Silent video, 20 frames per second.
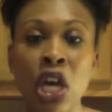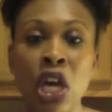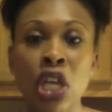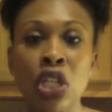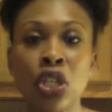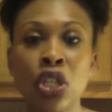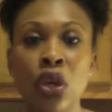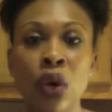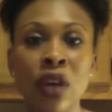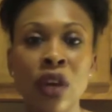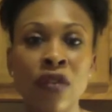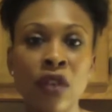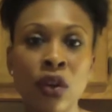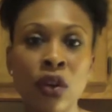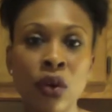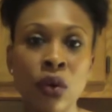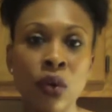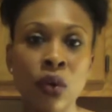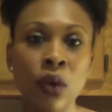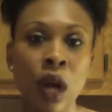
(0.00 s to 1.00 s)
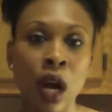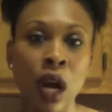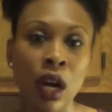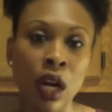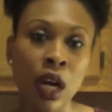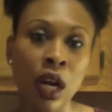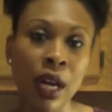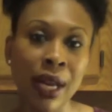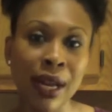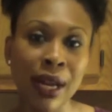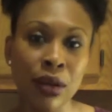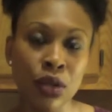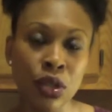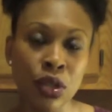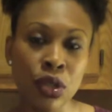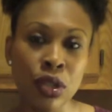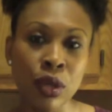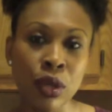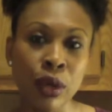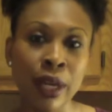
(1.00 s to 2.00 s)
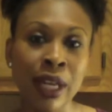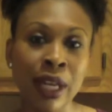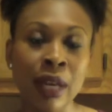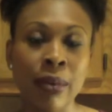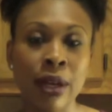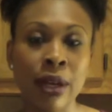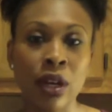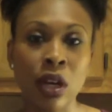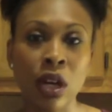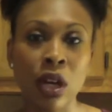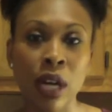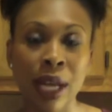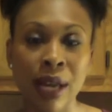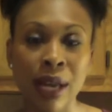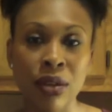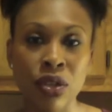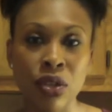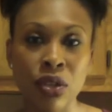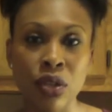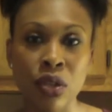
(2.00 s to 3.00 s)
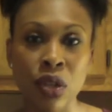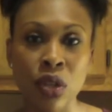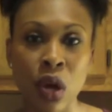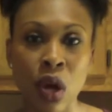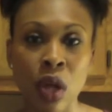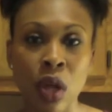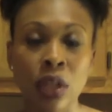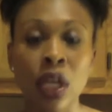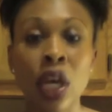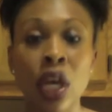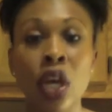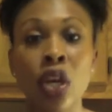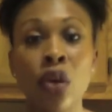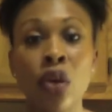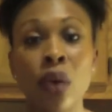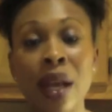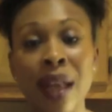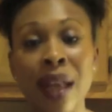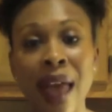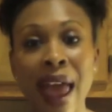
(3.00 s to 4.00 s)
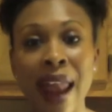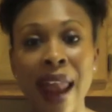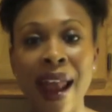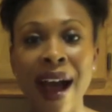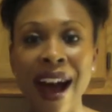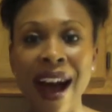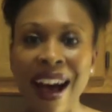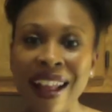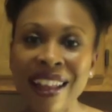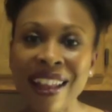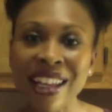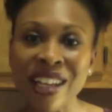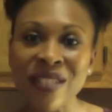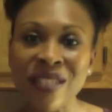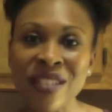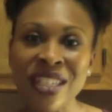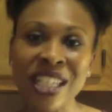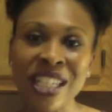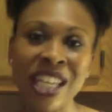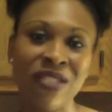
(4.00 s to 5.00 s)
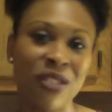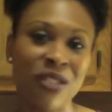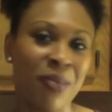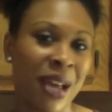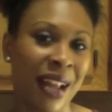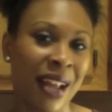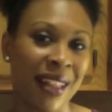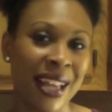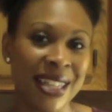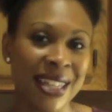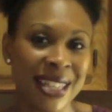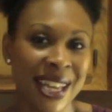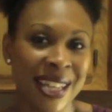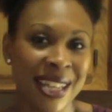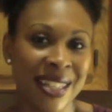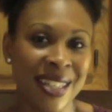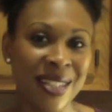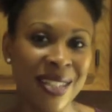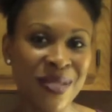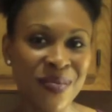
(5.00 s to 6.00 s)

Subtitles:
So if you are cutting out your sodium and you're cutting out your salt, you can add olives to give you back that taste.